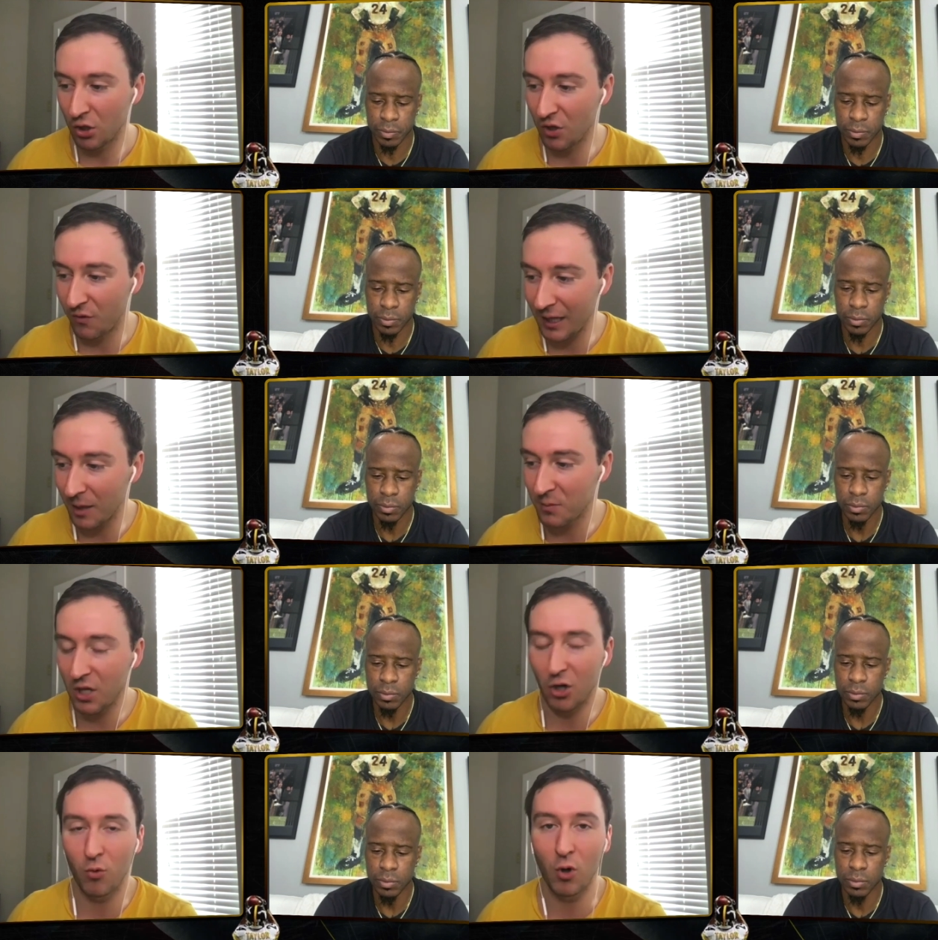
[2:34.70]
Speaker 1: develops
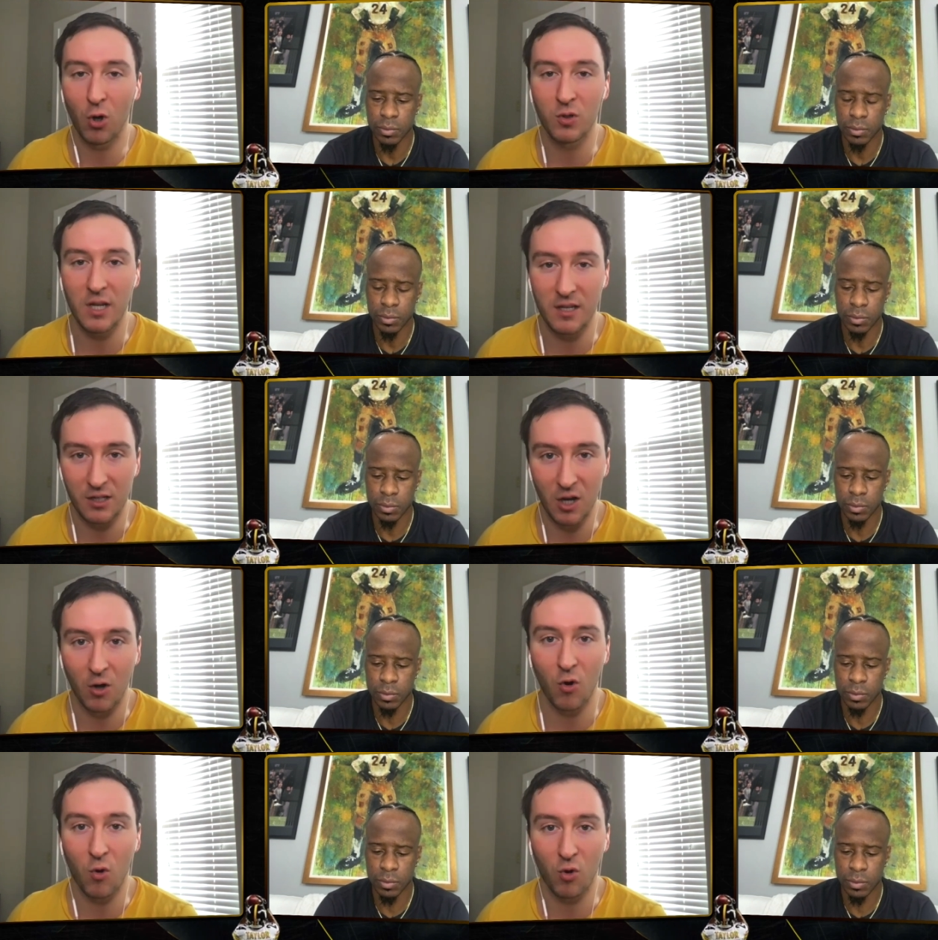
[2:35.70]
and grows as a
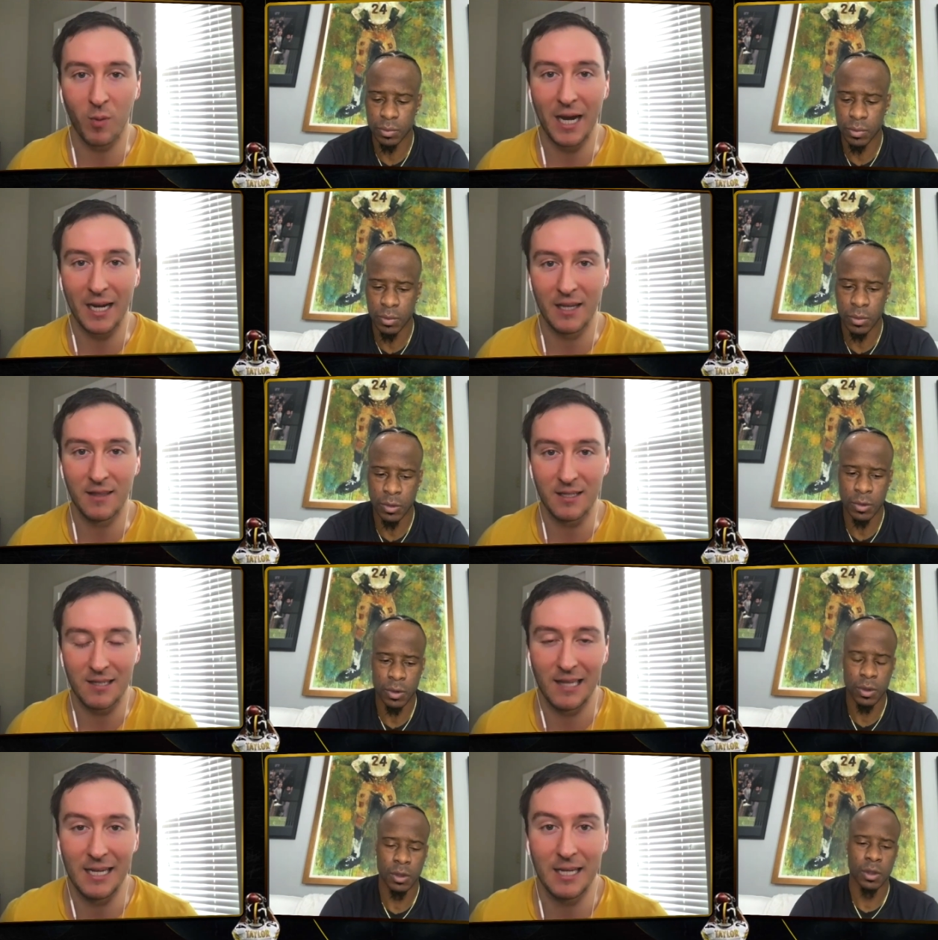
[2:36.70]
young quarterback in this
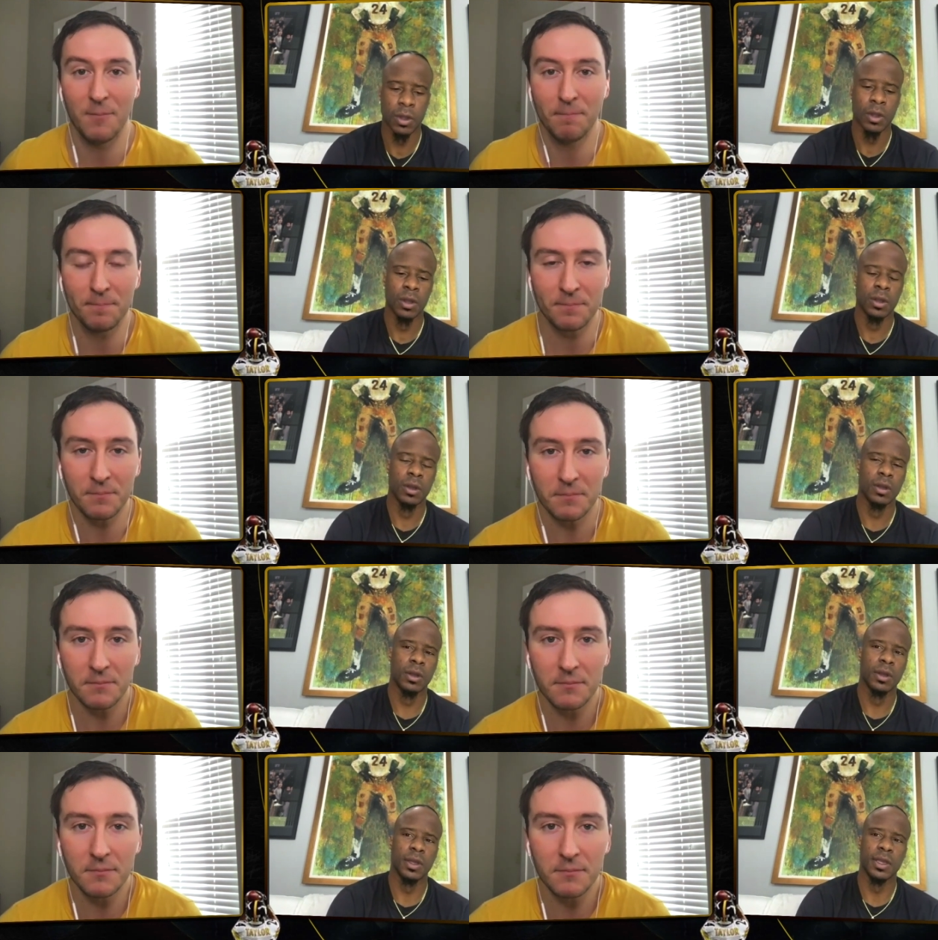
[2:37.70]
league.
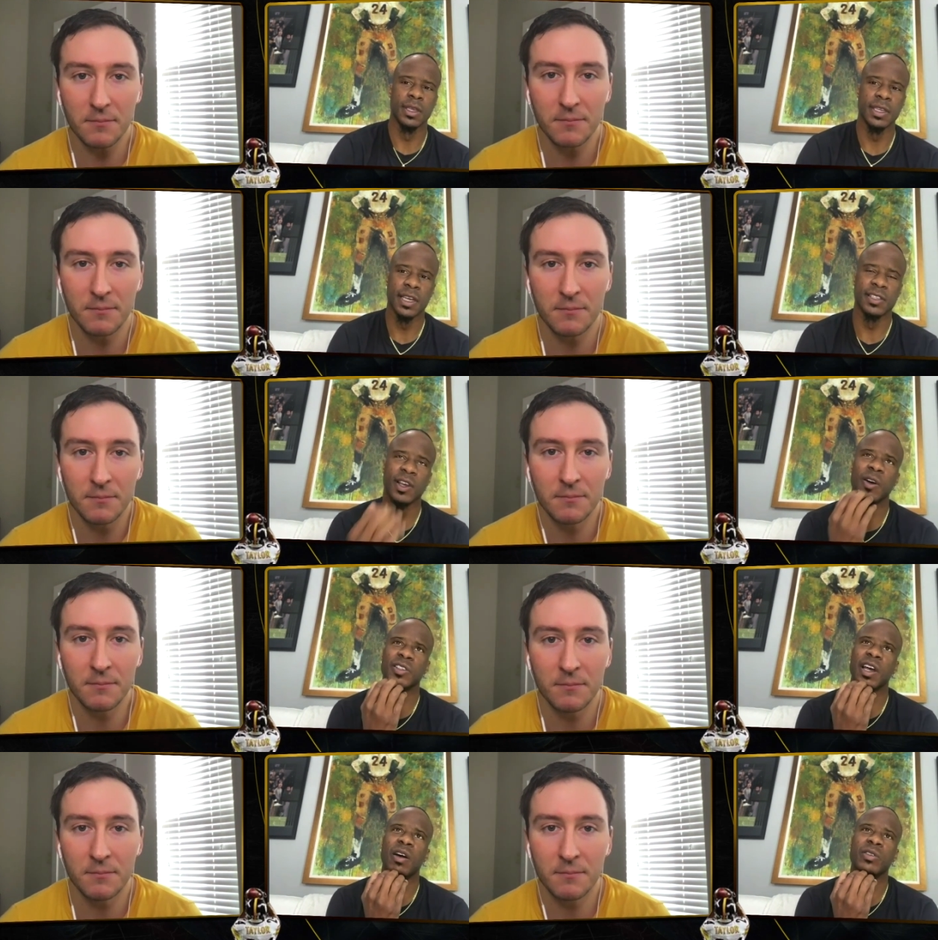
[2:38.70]
Speaker 2: Yeah, so I was,
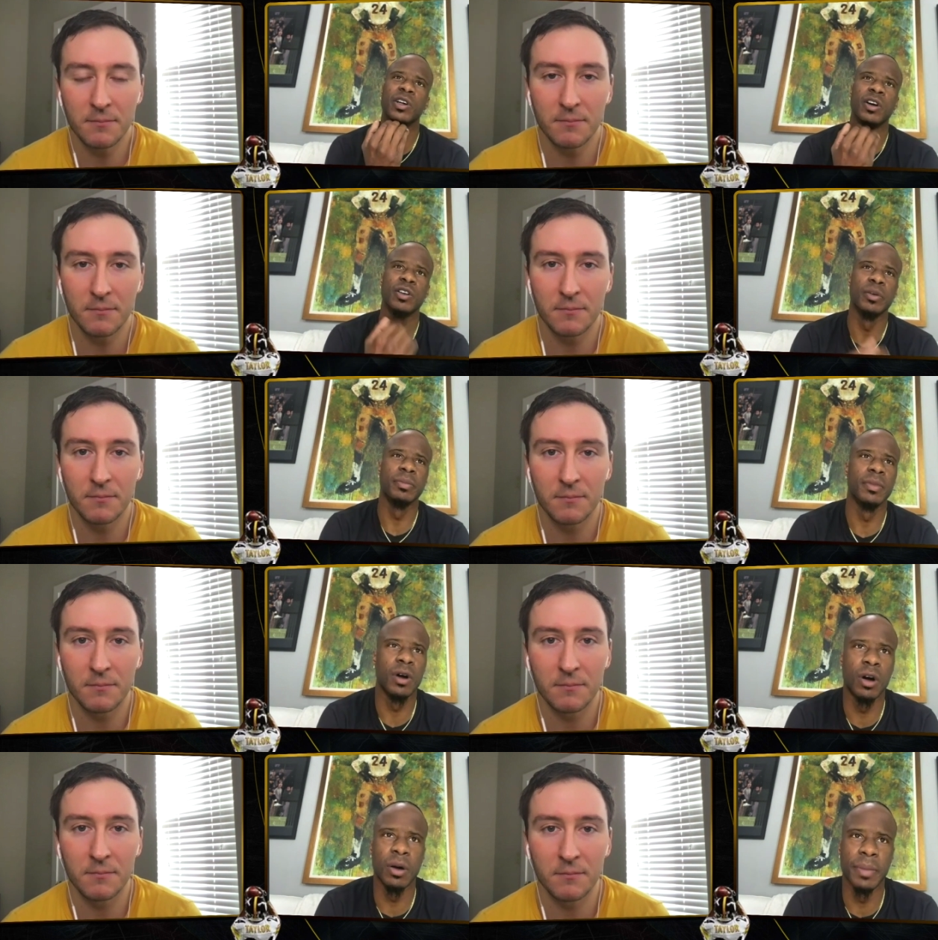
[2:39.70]
I was hard on,
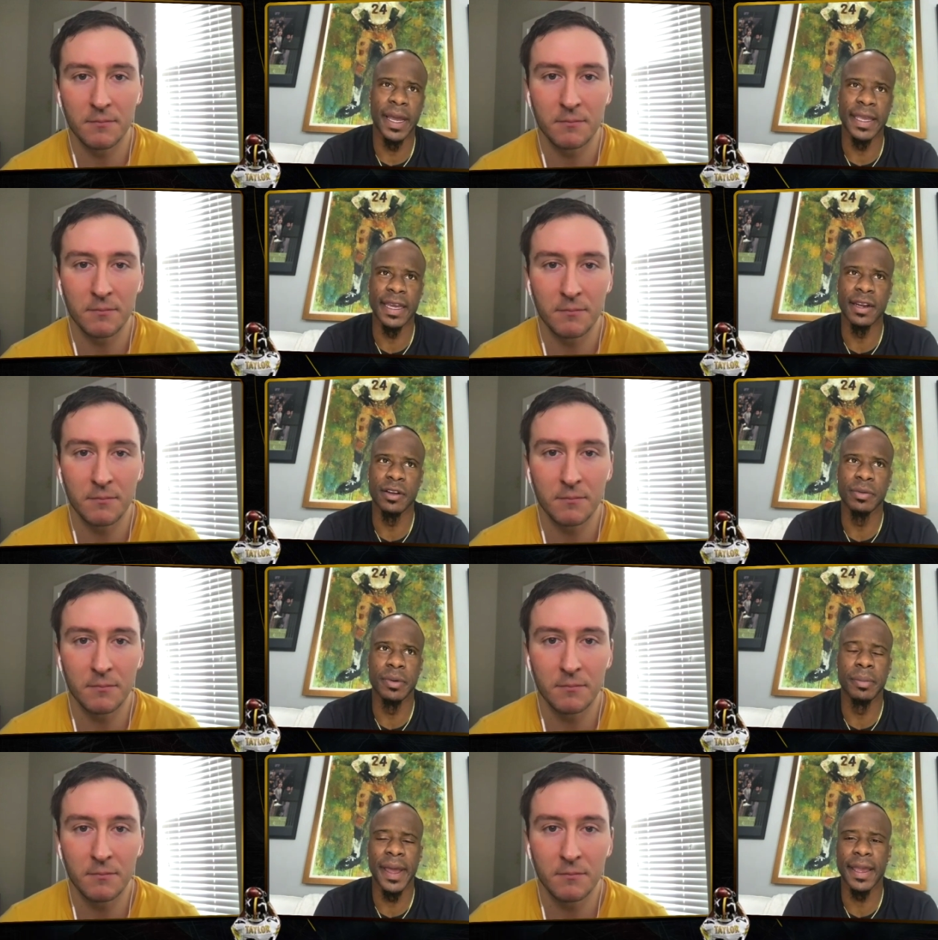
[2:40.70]
on Matt Canada.
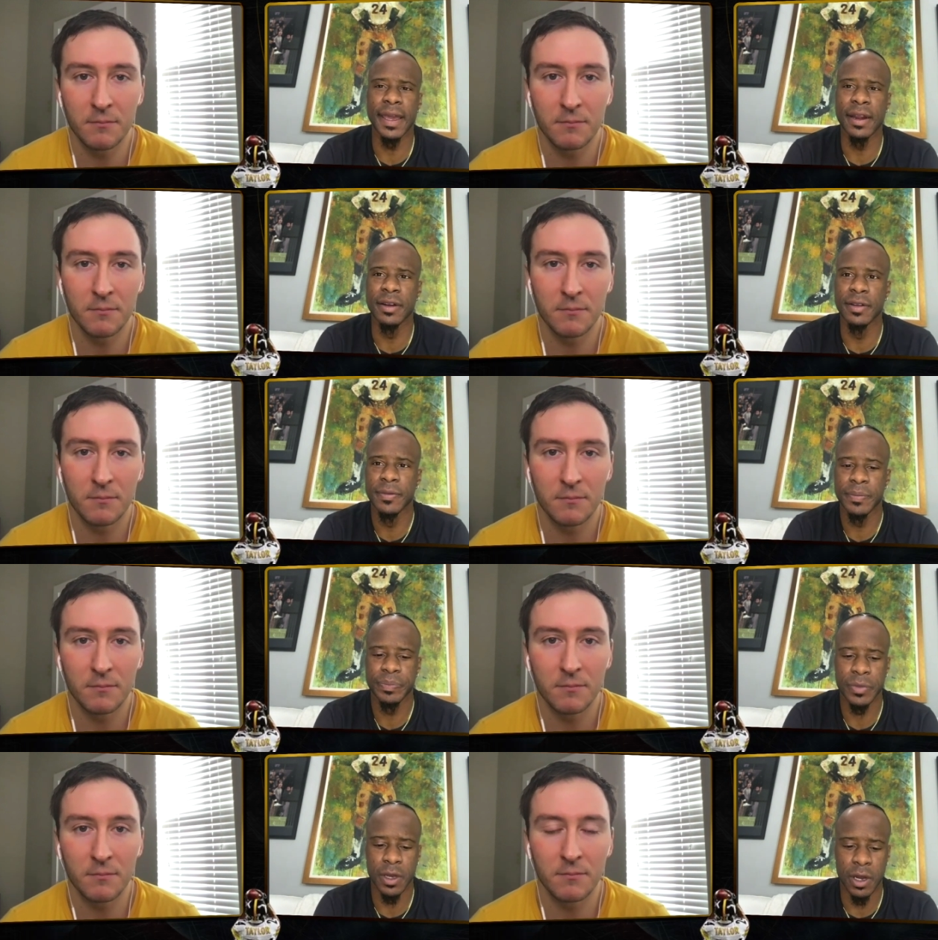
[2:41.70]
Matt Canada,
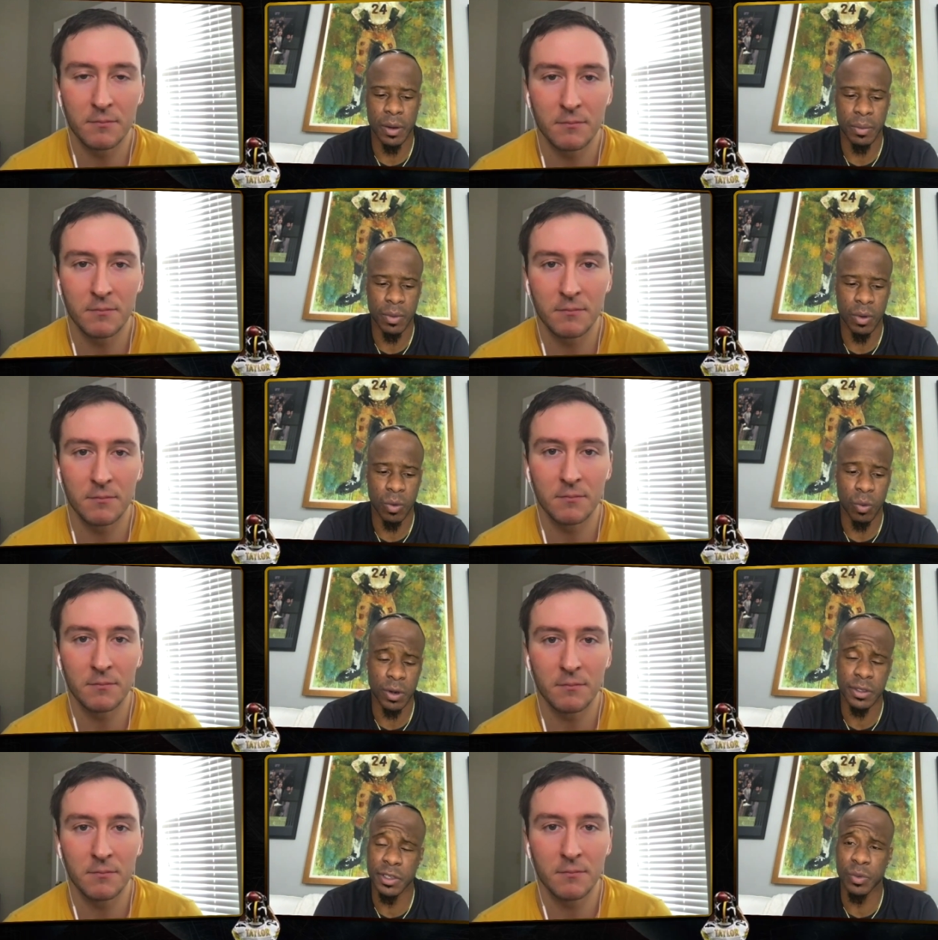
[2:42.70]
um,
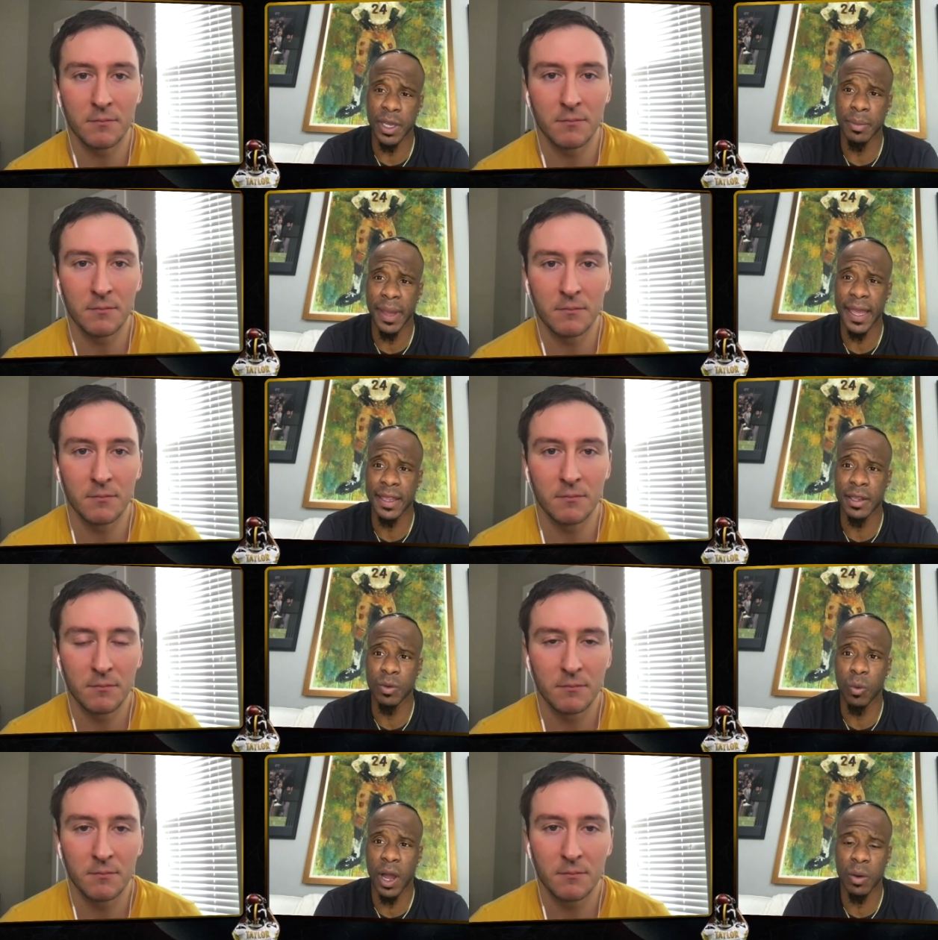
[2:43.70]
worked his way back, and why